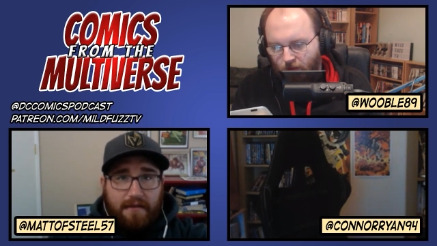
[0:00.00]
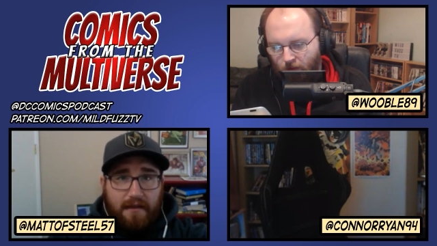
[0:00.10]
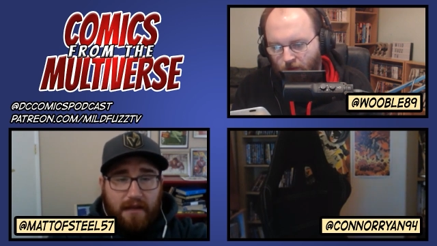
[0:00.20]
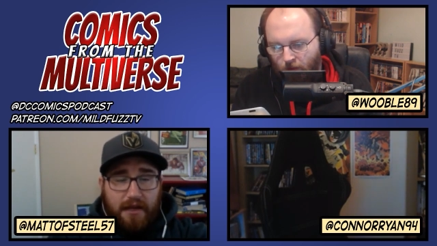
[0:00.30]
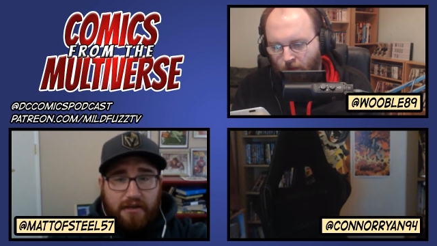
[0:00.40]

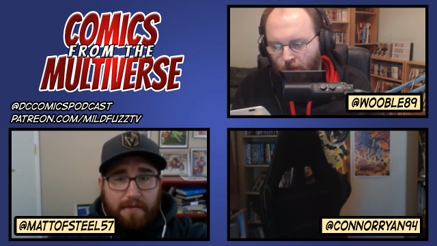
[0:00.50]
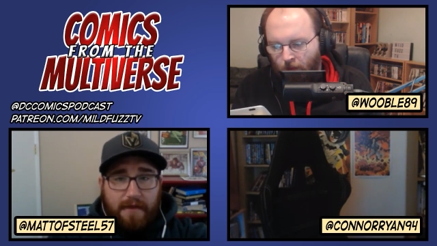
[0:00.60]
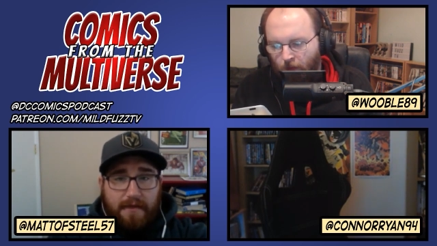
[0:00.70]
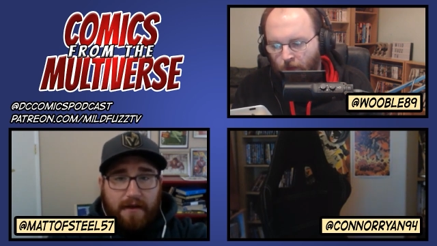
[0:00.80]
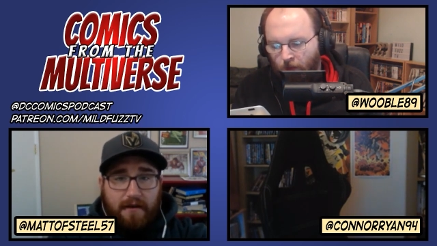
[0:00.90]
Speaker 1: with the
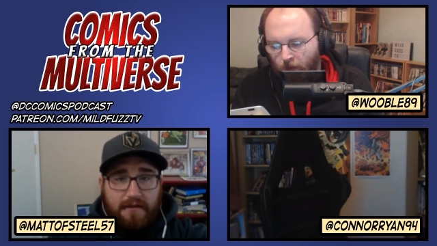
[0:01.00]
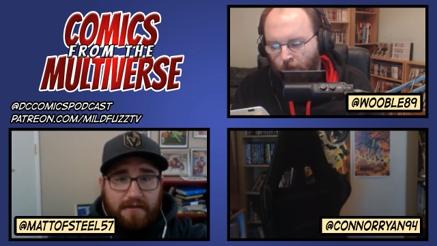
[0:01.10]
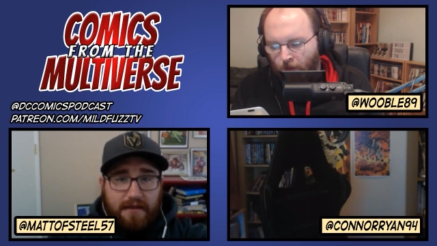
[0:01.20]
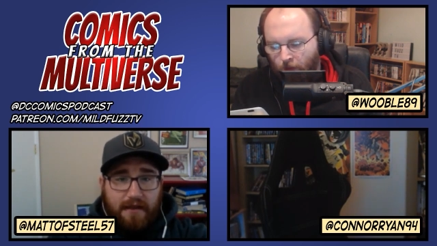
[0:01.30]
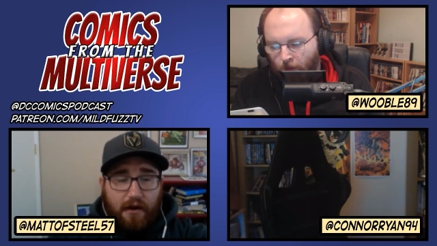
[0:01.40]
Legion mythos
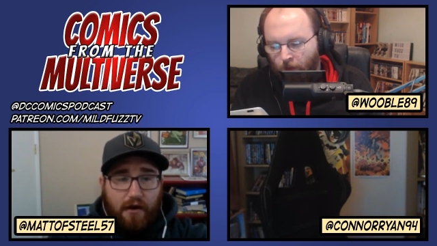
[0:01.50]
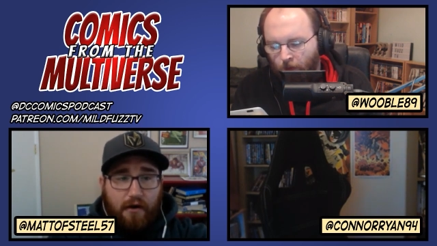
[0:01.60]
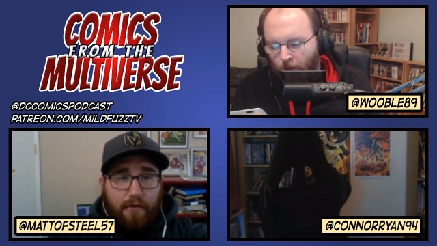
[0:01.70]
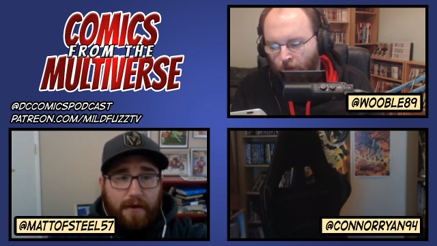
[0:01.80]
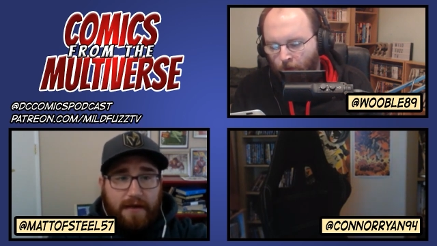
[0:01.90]
is that they're
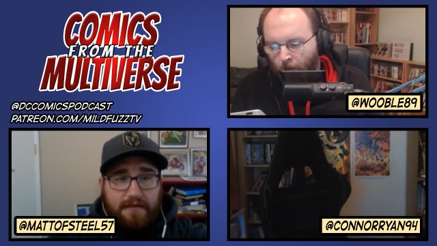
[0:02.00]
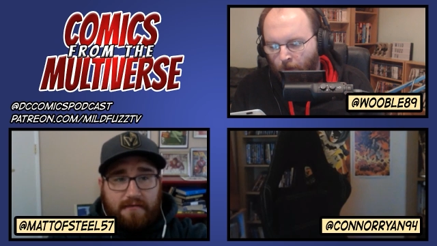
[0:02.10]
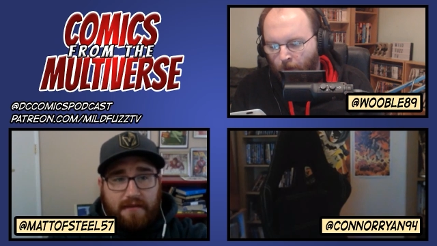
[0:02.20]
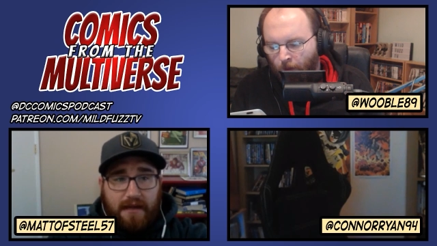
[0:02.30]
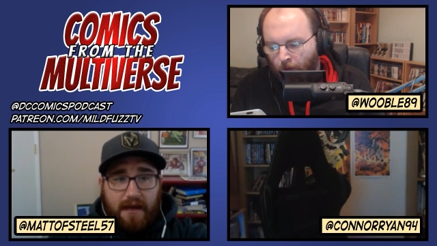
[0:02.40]

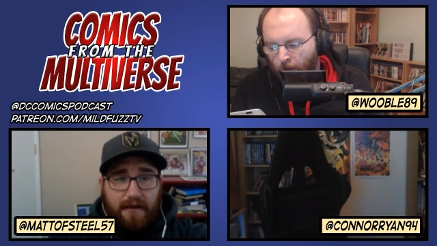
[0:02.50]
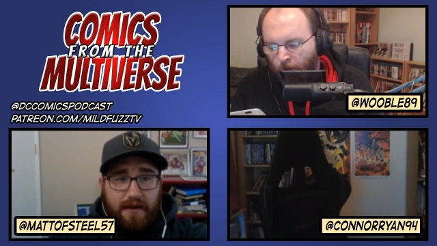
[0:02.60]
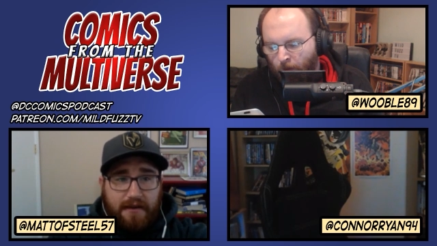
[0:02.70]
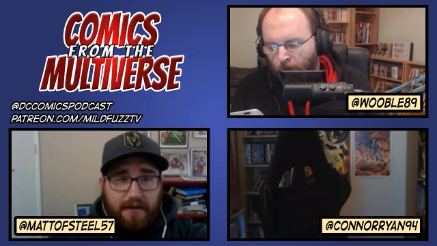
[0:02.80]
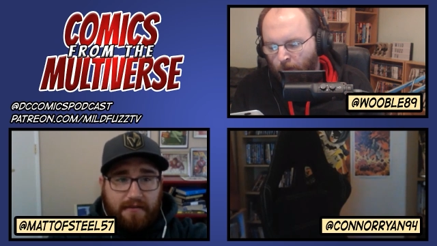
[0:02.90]
always
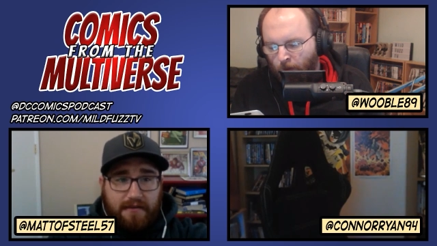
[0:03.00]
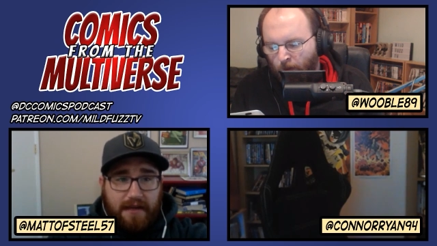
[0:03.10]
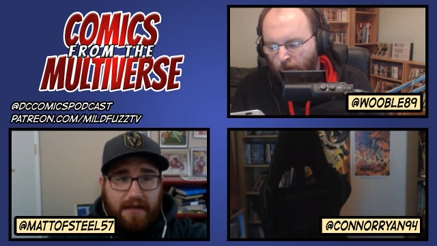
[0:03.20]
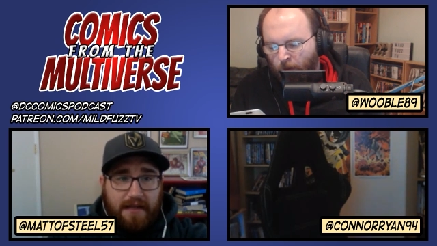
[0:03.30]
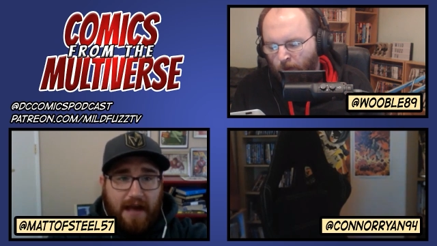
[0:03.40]
together. You know, it's
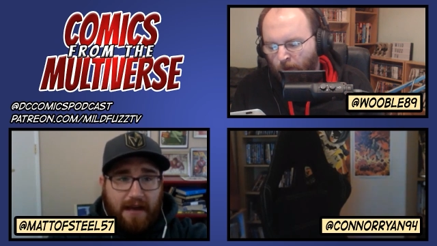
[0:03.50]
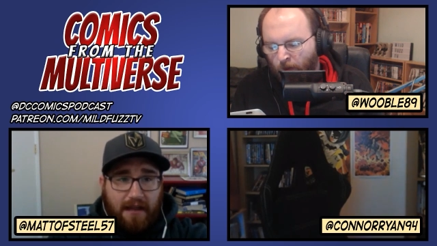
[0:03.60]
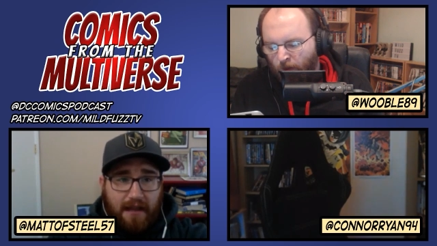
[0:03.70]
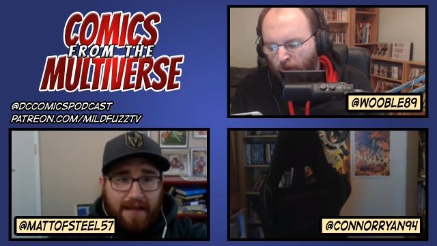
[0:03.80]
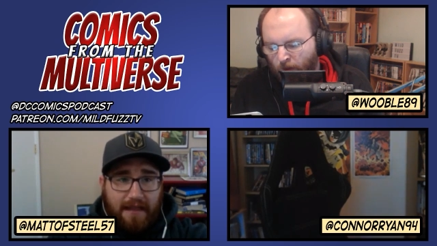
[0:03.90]
Lightning Lad
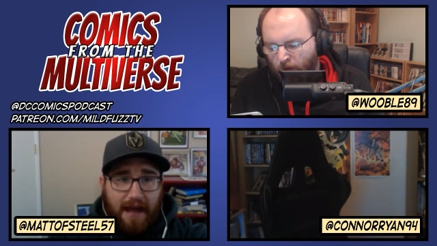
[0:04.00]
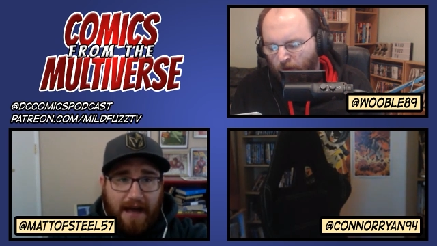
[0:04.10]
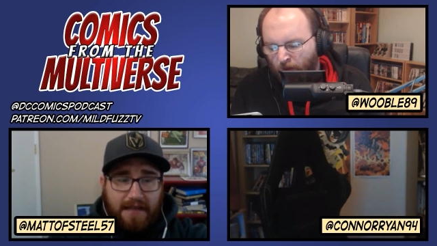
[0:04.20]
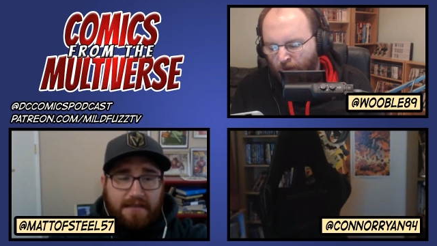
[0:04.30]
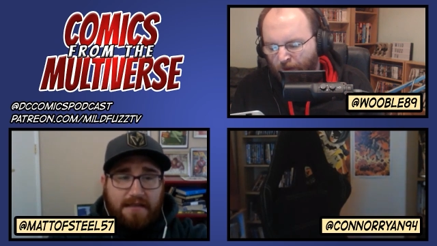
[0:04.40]
and Light
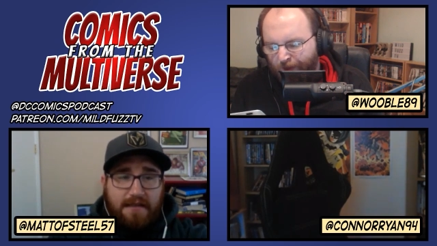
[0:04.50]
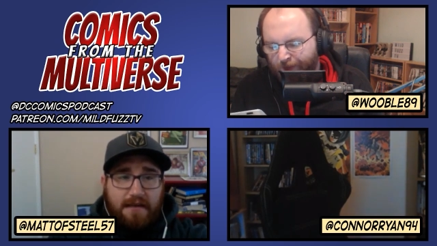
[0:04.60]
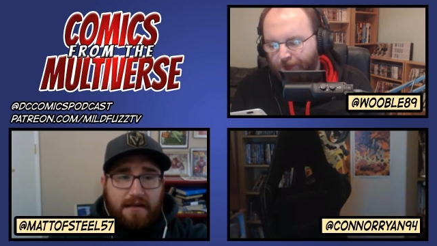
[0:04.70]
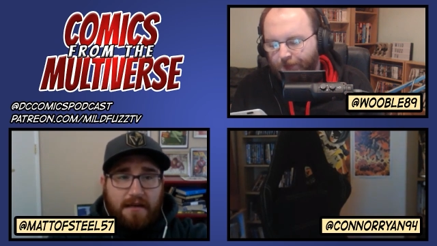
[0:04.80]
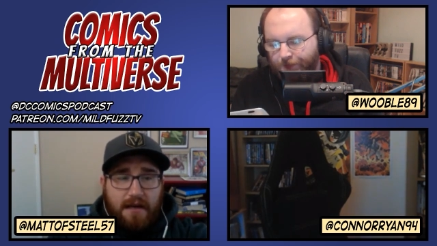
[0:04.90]
Lass,
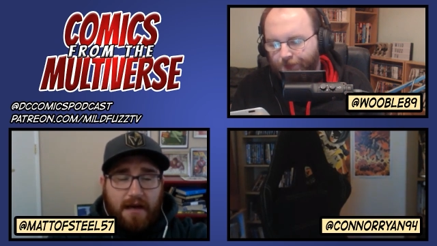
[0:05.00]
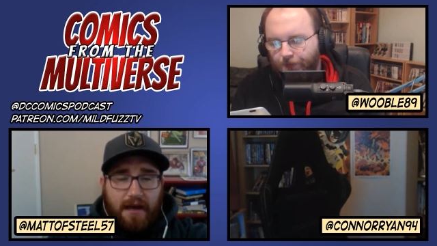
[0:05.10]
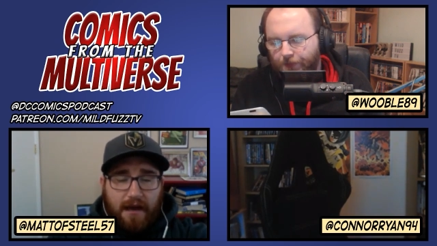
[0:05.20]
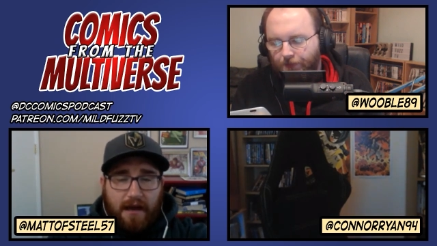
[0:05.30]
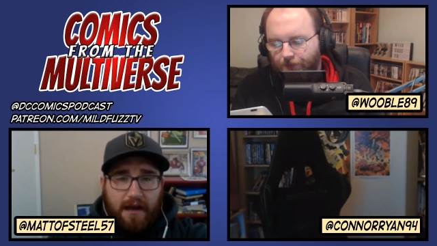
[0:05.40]

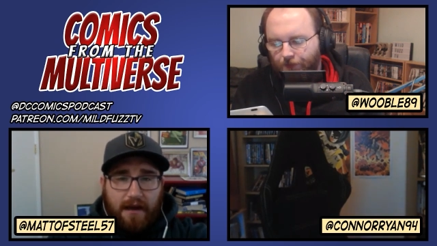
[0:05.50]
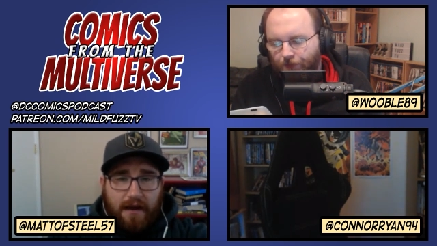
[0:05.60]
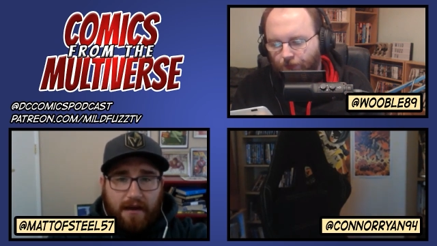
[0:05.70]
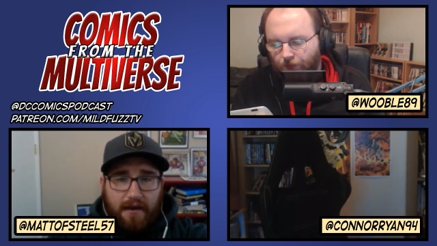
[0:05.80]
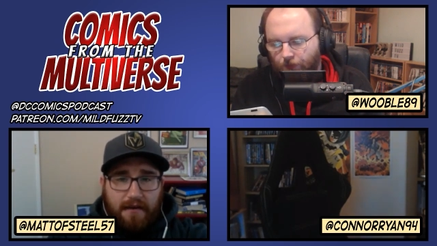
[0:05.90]

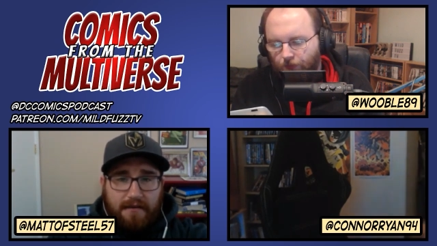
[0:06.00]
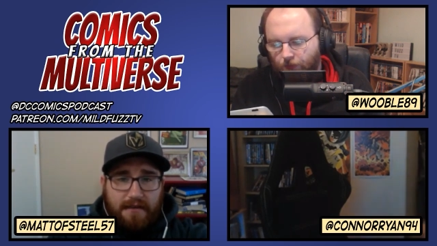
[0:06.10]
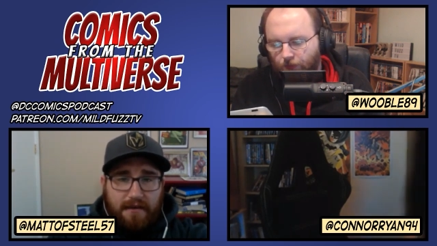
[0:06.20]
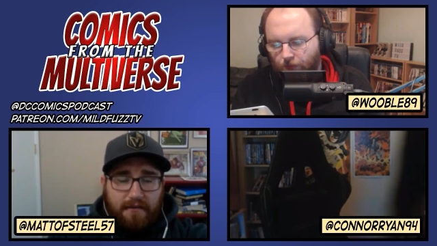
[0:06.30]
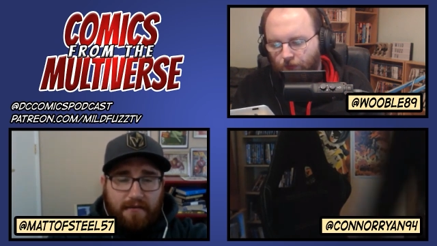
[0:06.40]
and
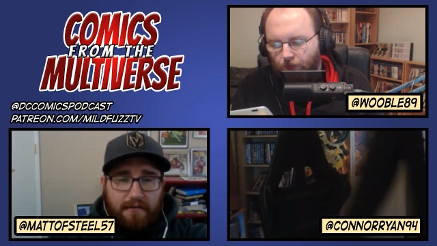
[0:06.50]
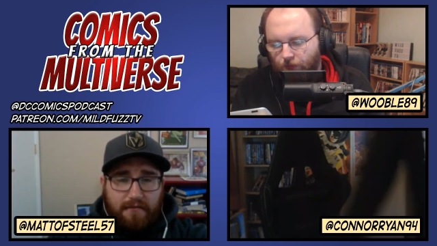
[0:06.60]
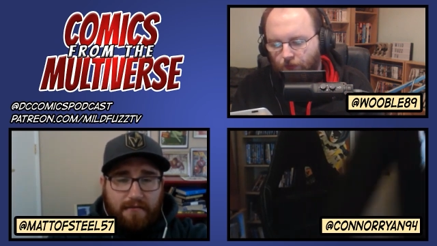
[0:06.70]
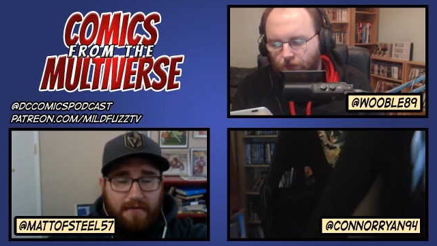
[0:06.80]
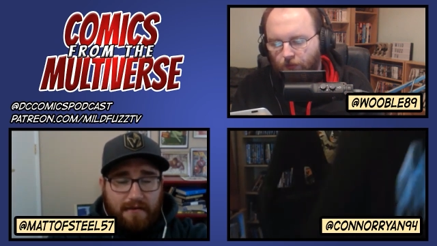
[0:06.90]

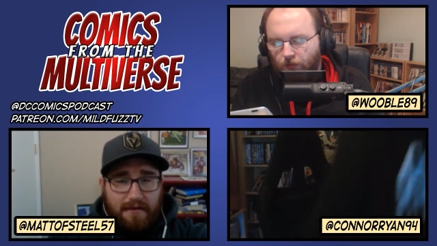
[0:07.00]
so